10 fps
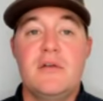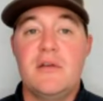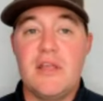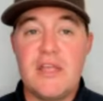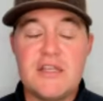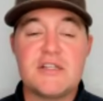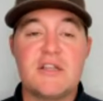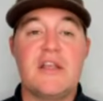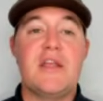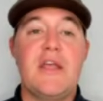
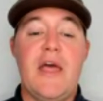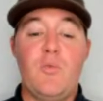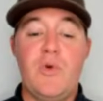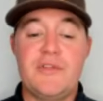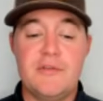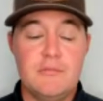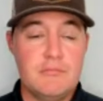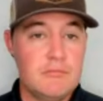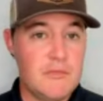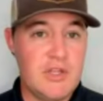easily, and with
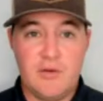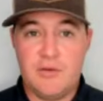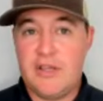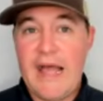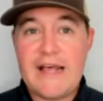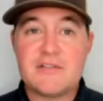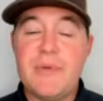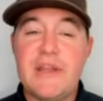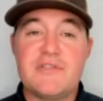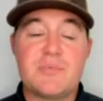you know the last
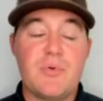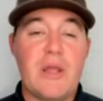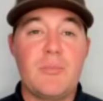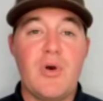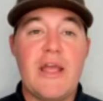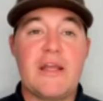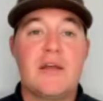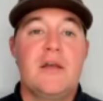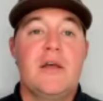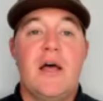bit of spring break
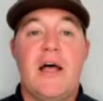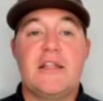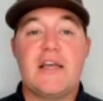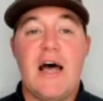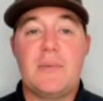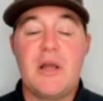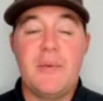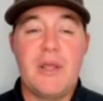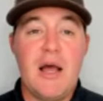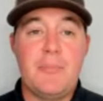uh, time
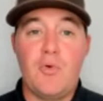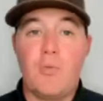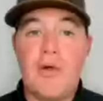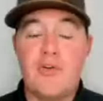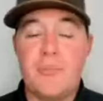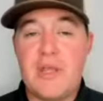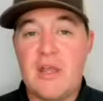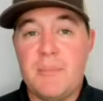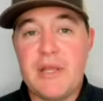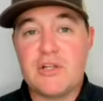coming up, or whether it be a
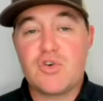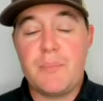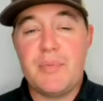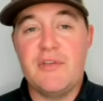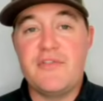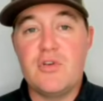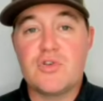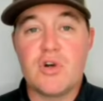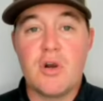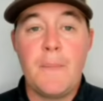big trip in the
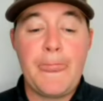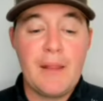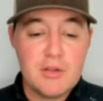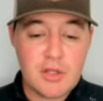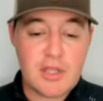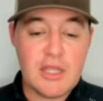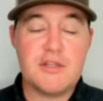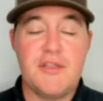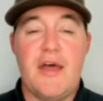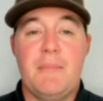future, look
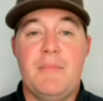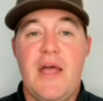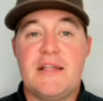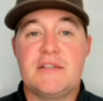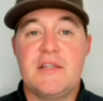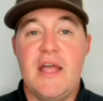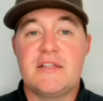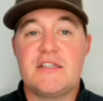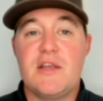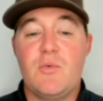into them and and
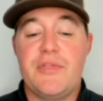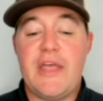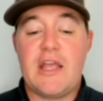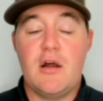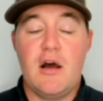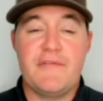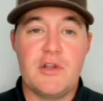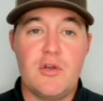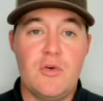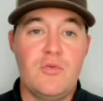see what they can offer
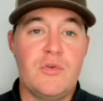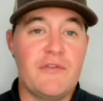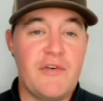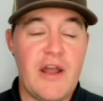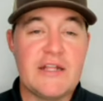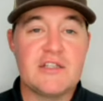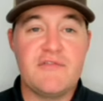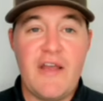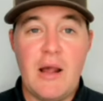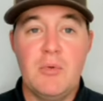you, your friends,
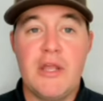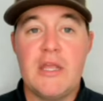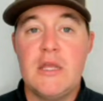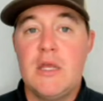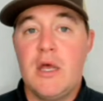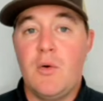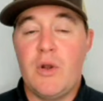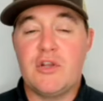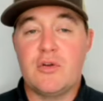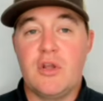family, when
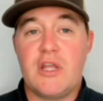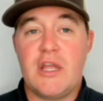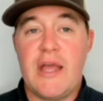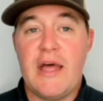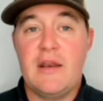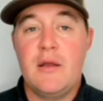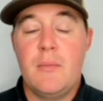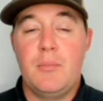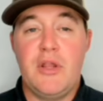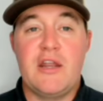you're looking at
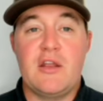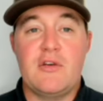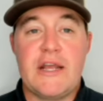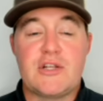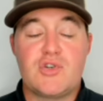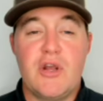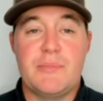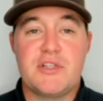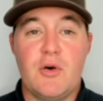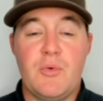planning your next trip.
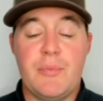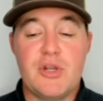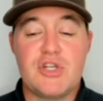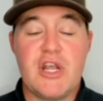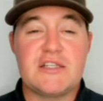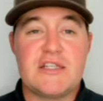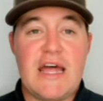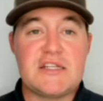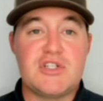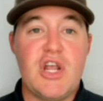So we appreciate
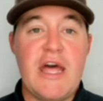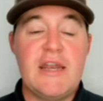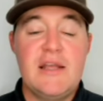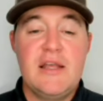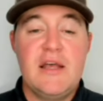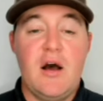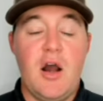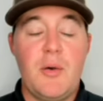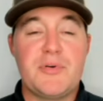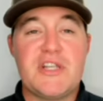Status Jet,
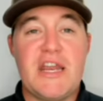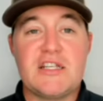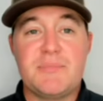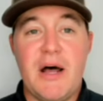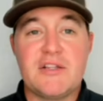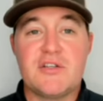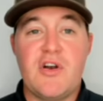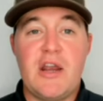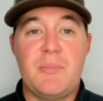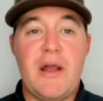our presenting
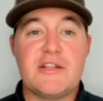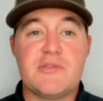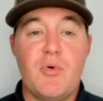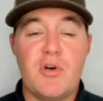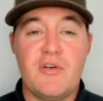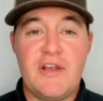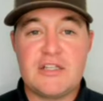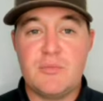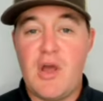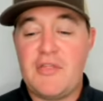sponsor and a proud supporter
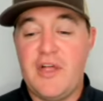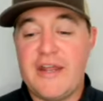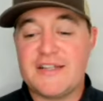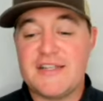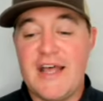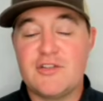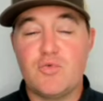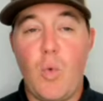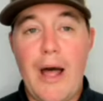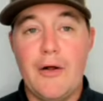of SMU Athletics as
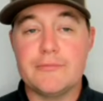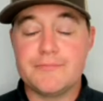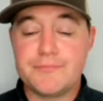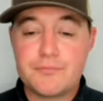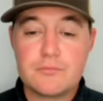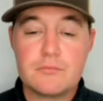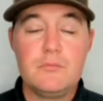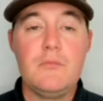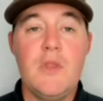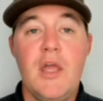well.
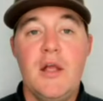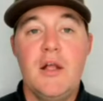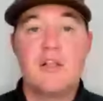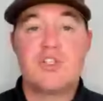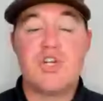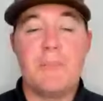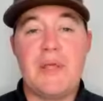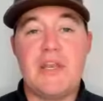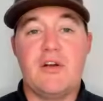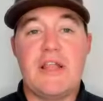Let's jump
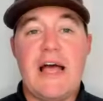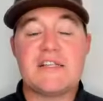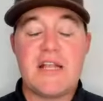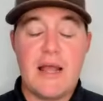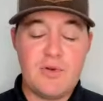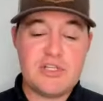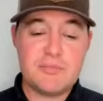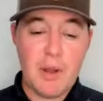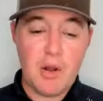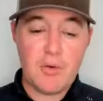in here. Last time we
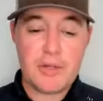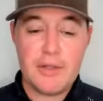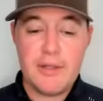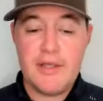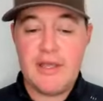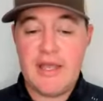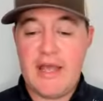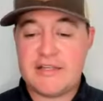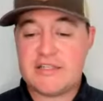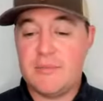spoke,
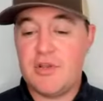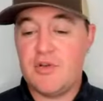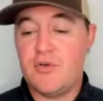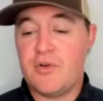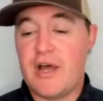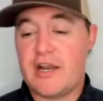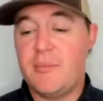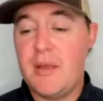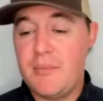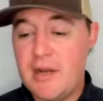SMU got a
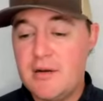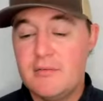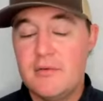commitment.